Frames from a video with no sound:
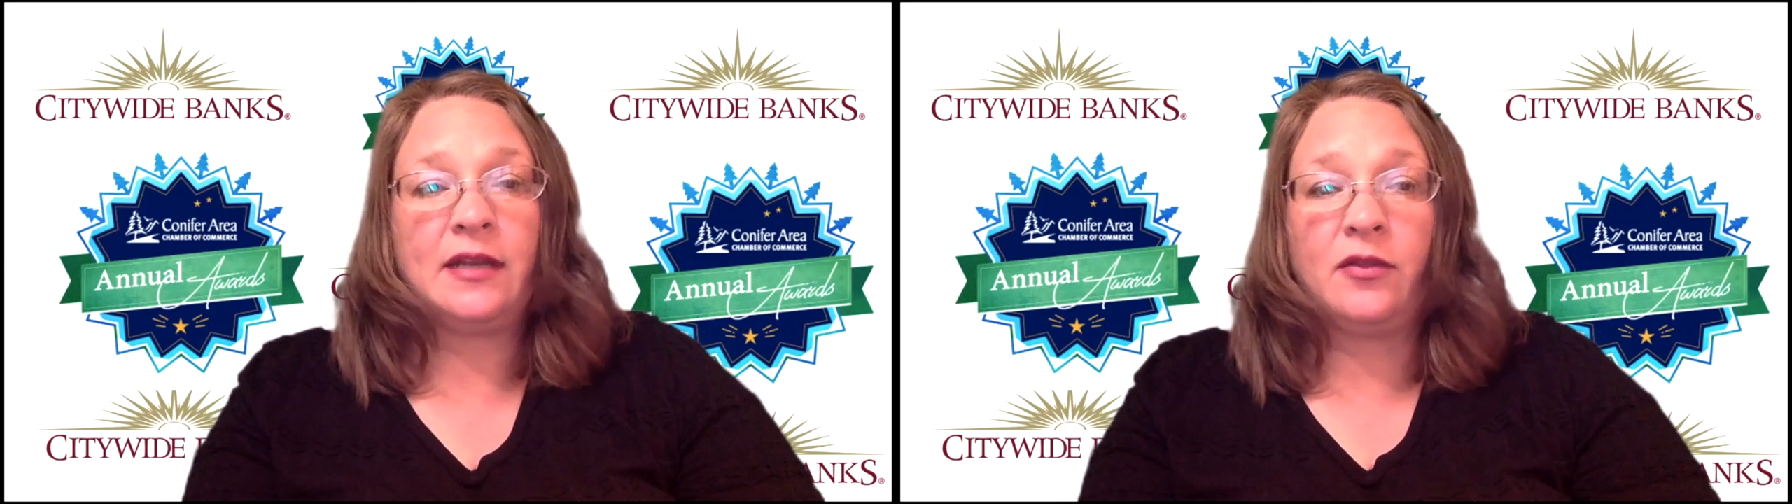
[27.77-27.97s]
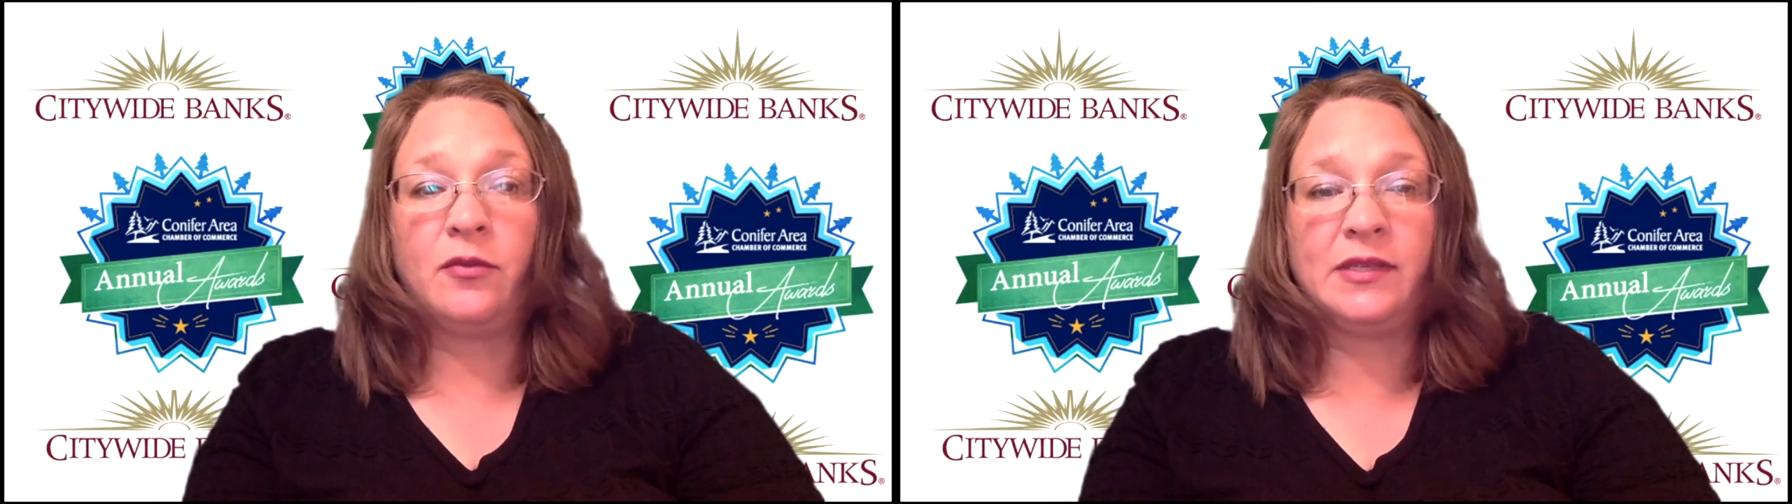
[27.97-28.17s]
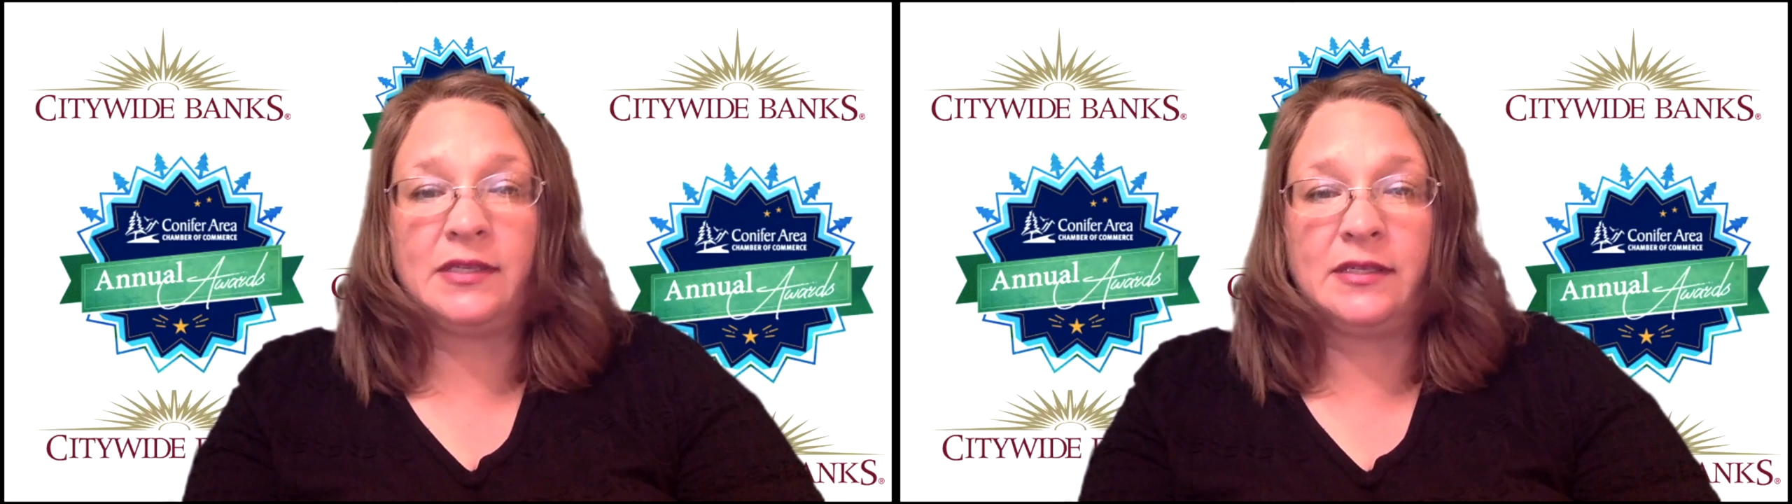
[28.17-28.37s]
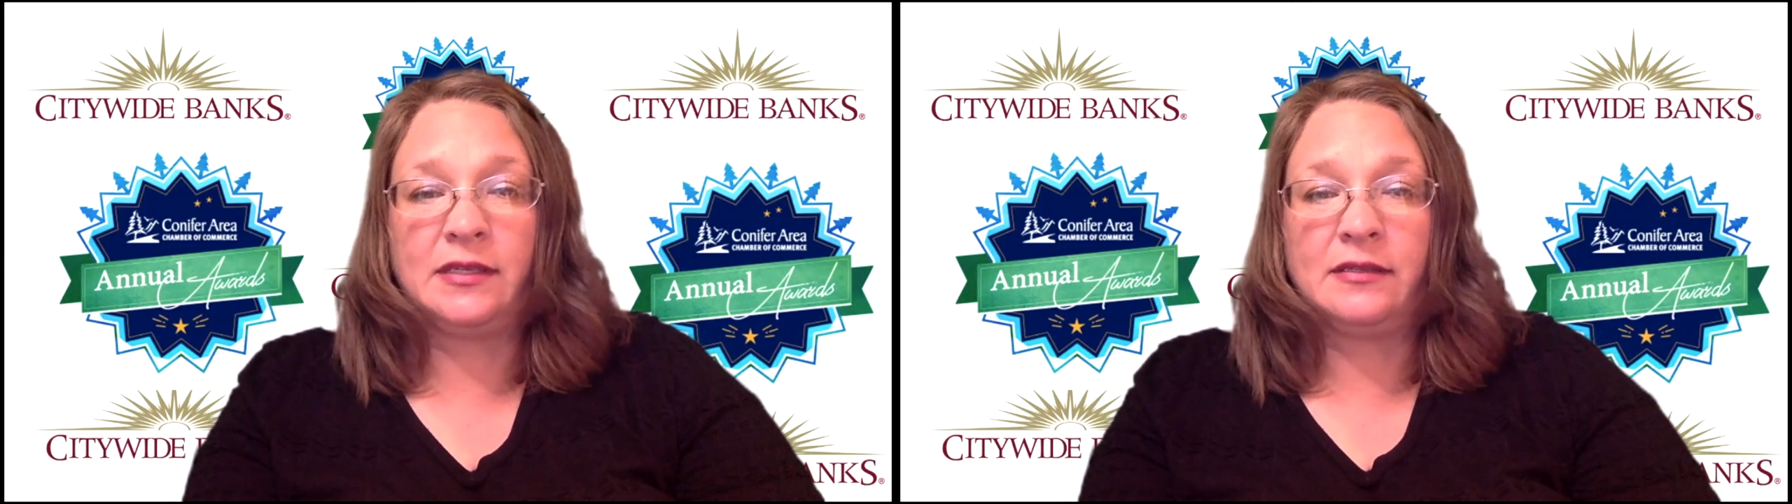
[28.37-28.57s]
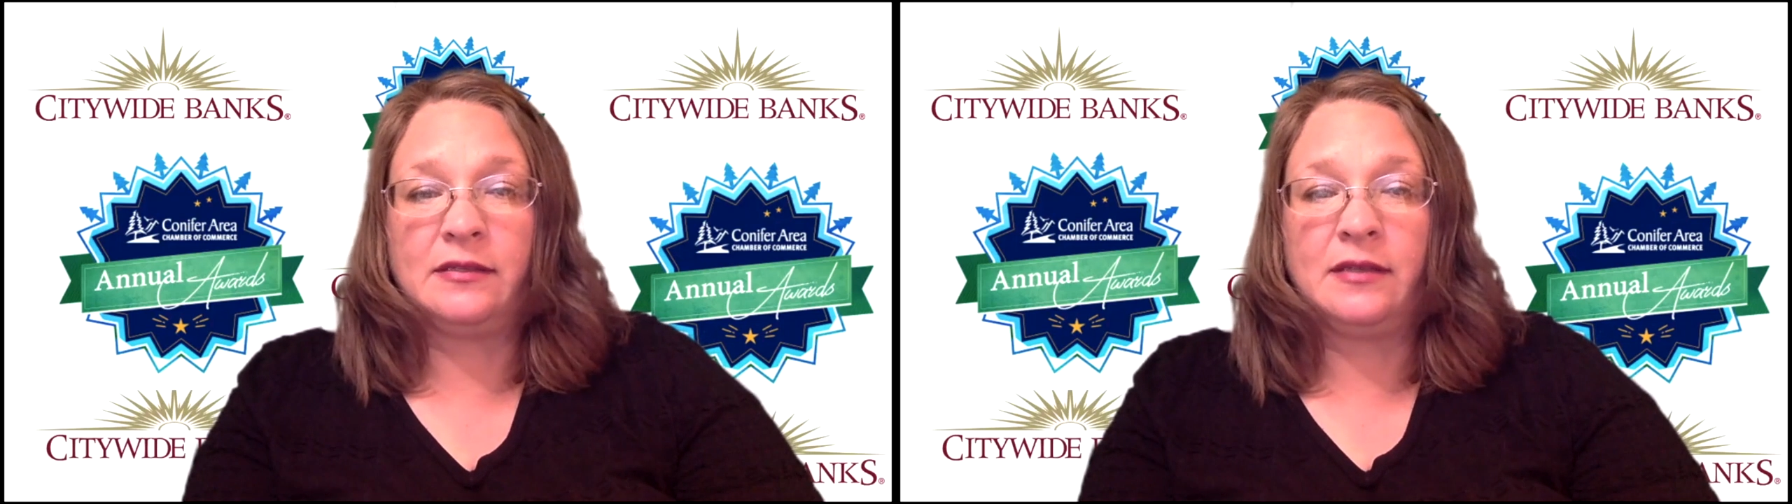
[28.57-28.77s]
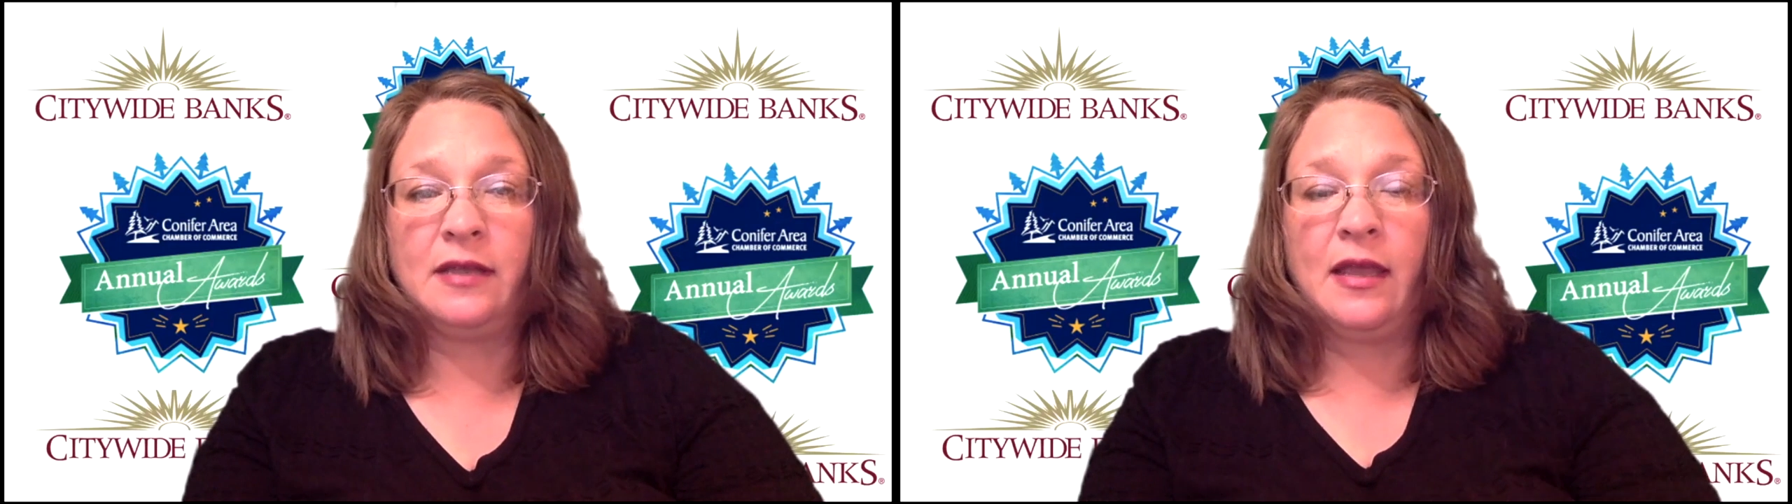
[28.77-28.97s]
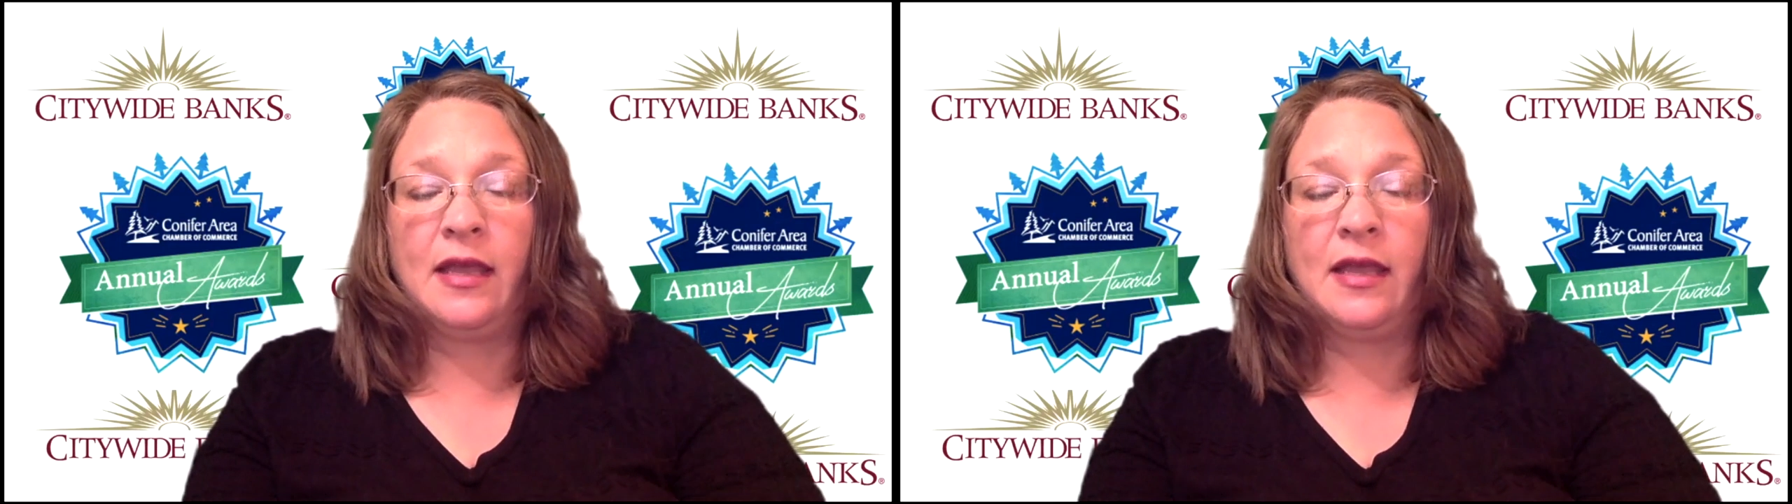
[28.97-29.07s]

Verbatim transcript: and other businesses